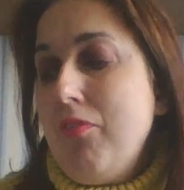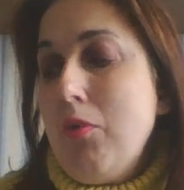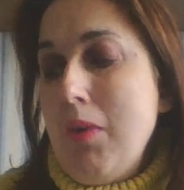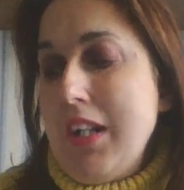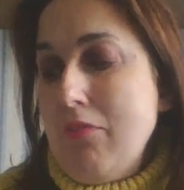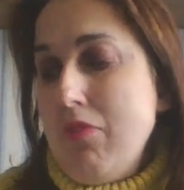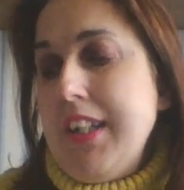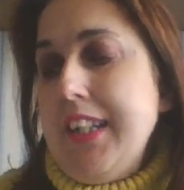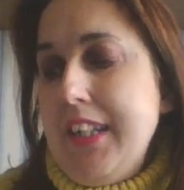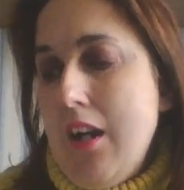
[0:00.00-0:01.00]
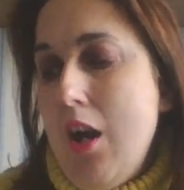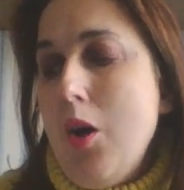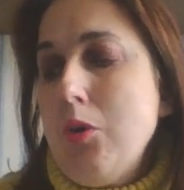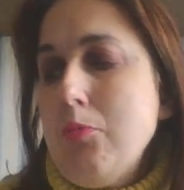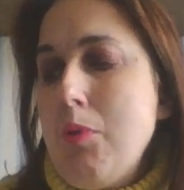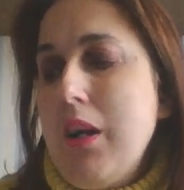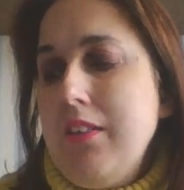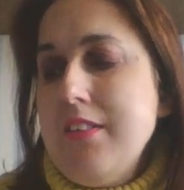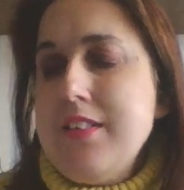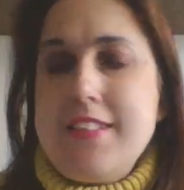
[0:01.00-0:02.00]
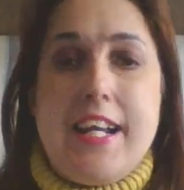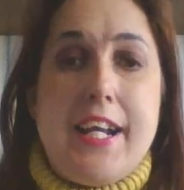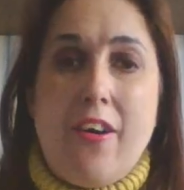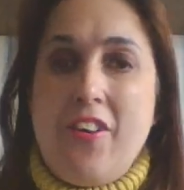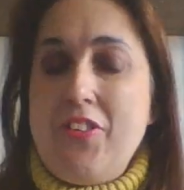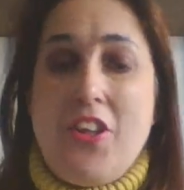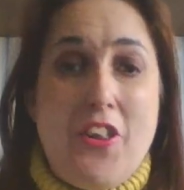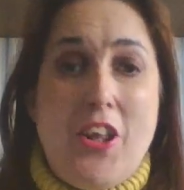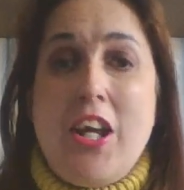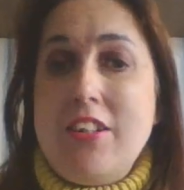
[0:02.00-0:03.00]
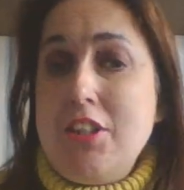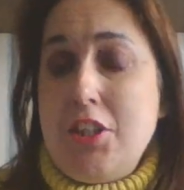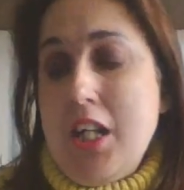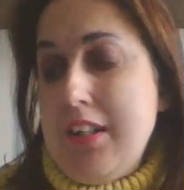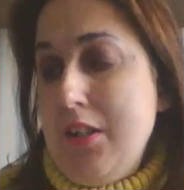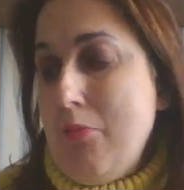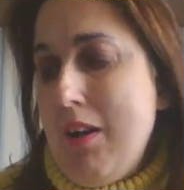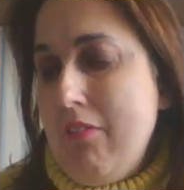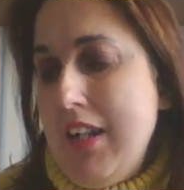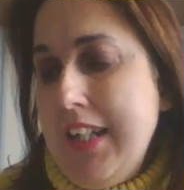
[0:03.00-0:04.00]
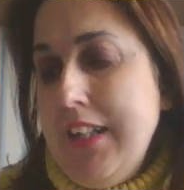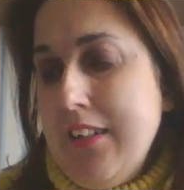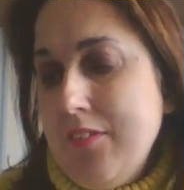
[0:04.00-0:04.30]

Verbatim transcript: for when it reopens, say on the third of January.